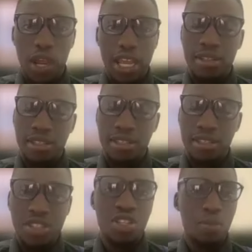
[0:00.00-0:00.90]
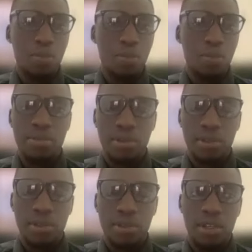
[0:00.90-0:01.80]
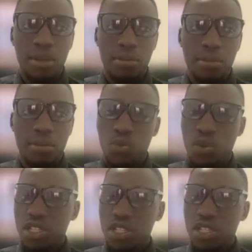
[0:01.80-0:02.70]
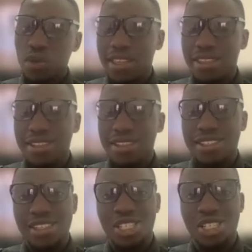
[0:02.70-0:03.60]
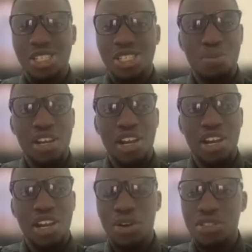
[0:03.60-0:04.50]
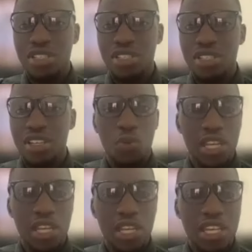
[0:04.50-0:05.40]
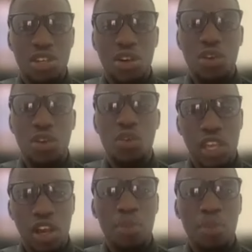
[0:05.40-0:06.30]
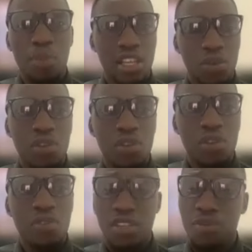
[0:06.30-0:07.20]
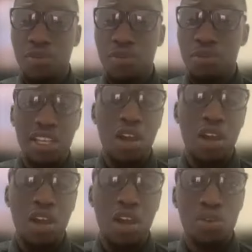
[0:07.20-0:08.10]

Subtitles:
where it is compatible. Because once we make the decision to burn our boat, we need to go with the option that we've chosen. If burning